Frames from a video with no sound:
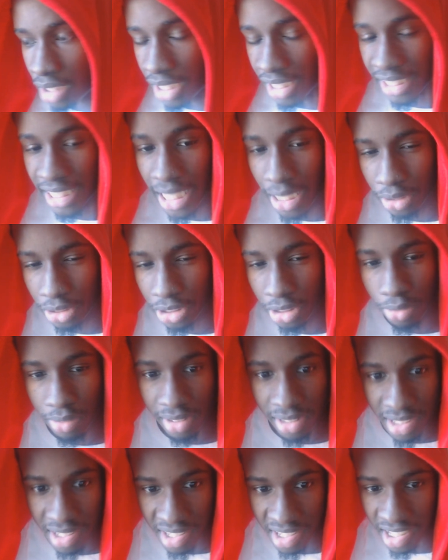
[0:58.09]
encounter
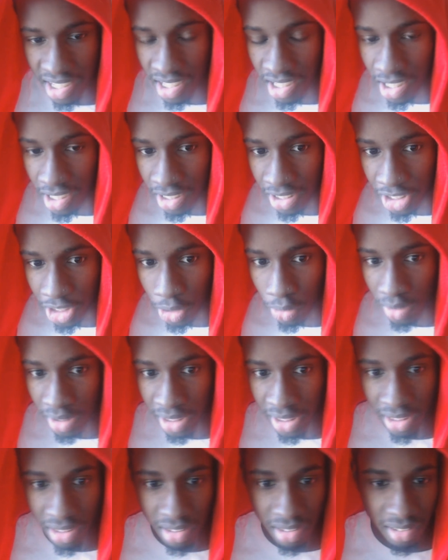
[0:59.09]
with a Zeon
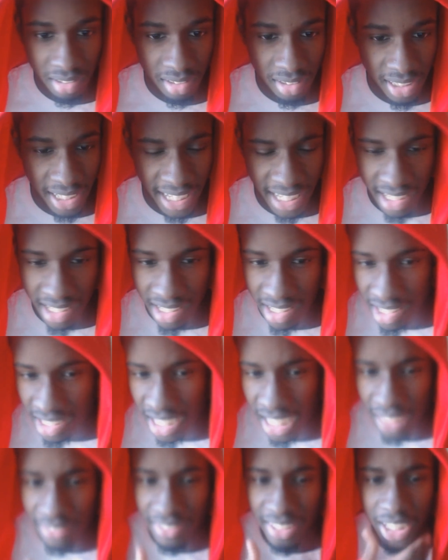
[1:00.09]
unit that is
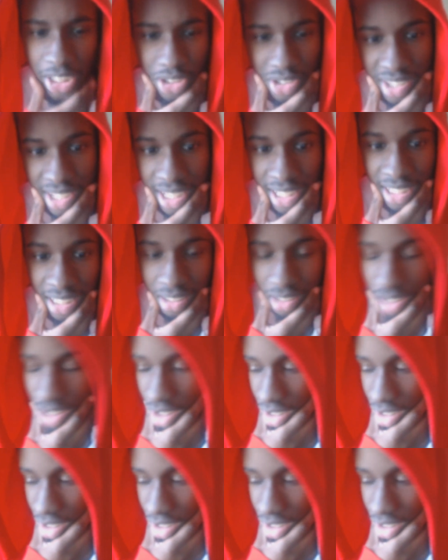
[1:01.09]
kind of interesting. They're